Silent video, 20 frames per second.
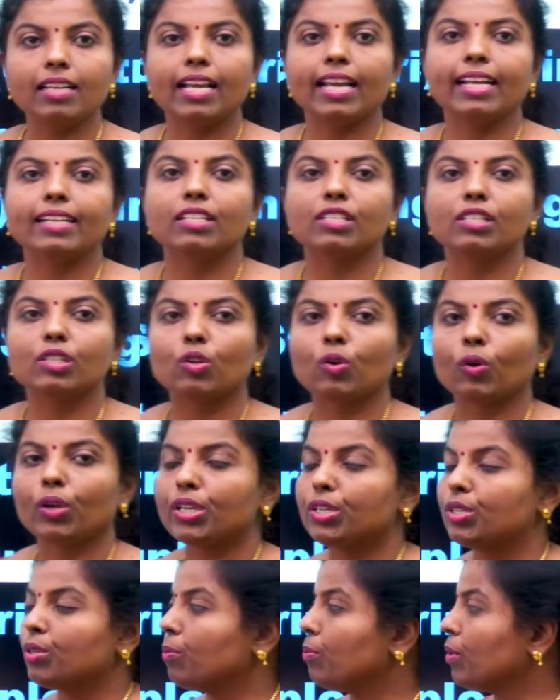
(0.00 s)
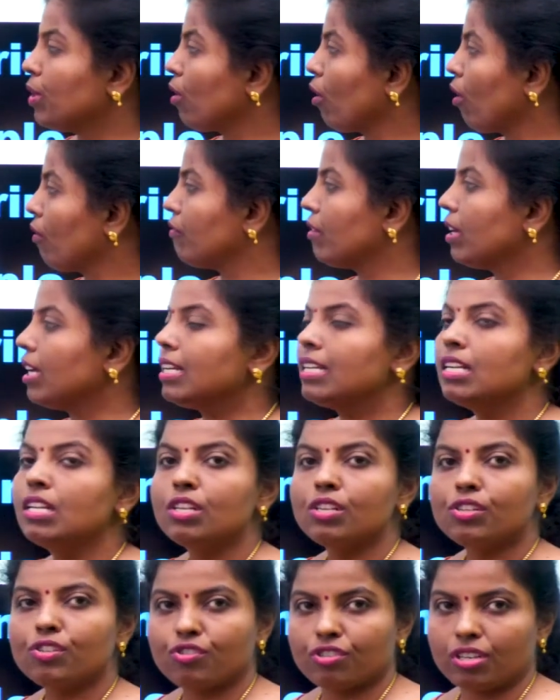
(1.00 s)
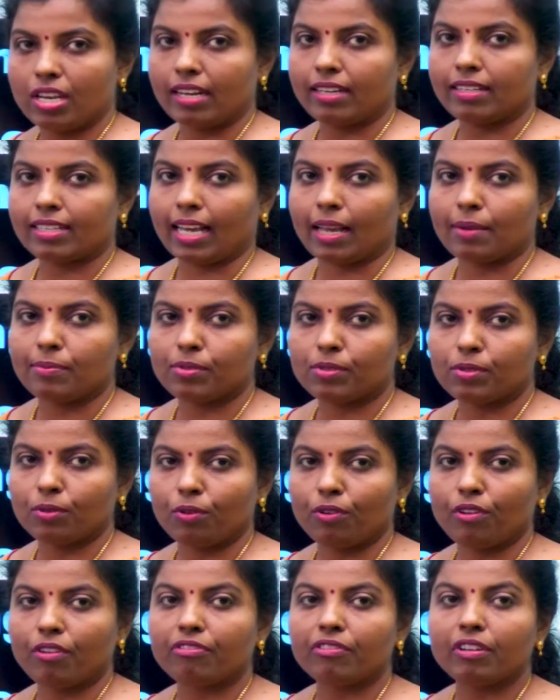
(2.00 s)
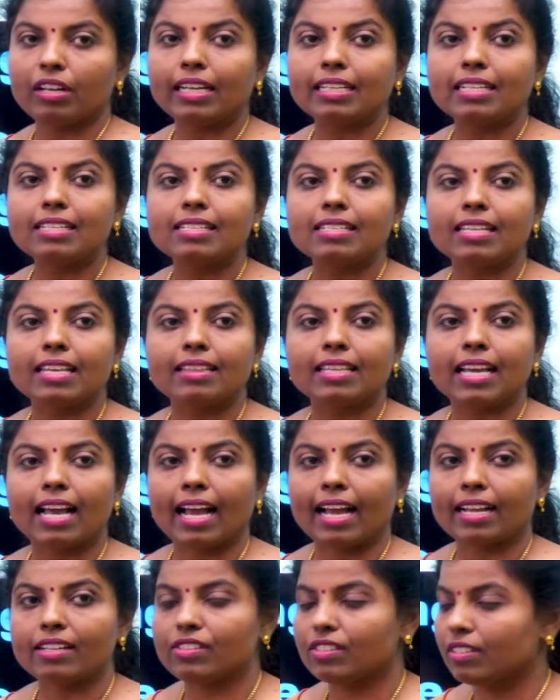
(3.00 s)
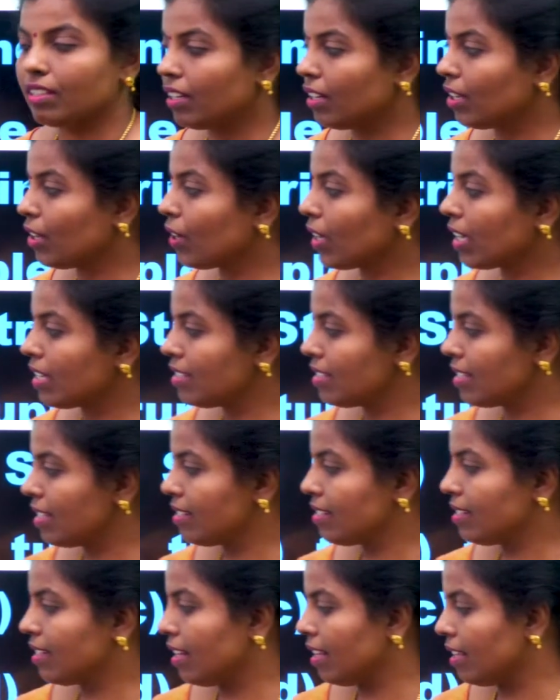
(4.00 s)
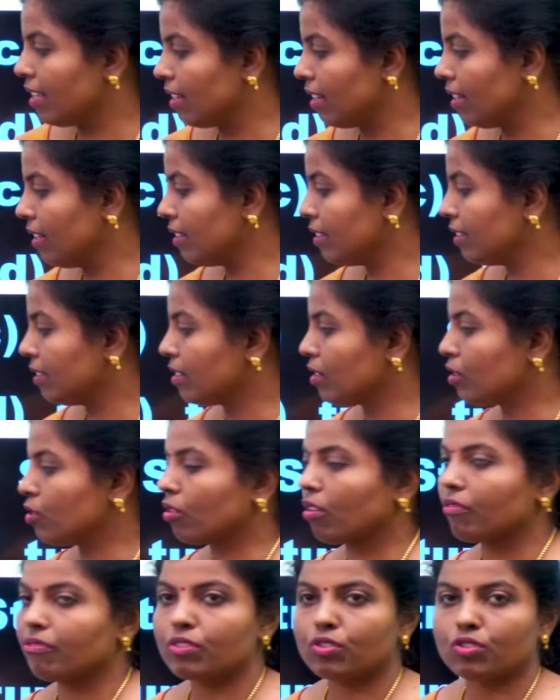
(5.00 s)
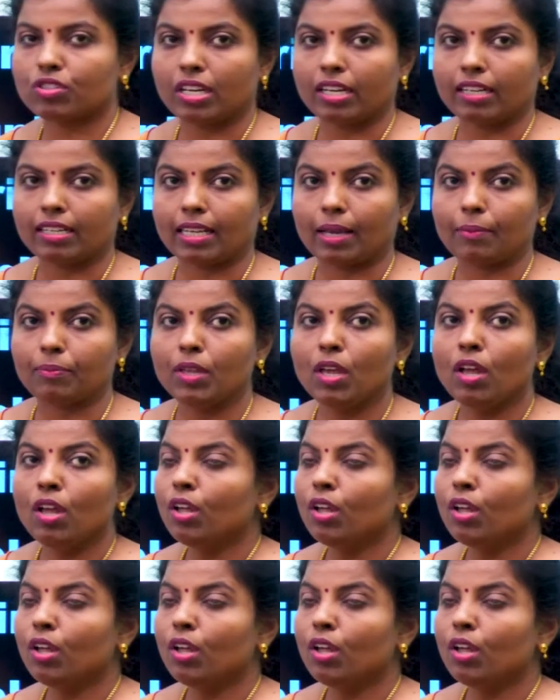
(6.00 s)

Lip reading: It is going to be of a string type. So if let us see the answer, you can just see here, this is of a string type.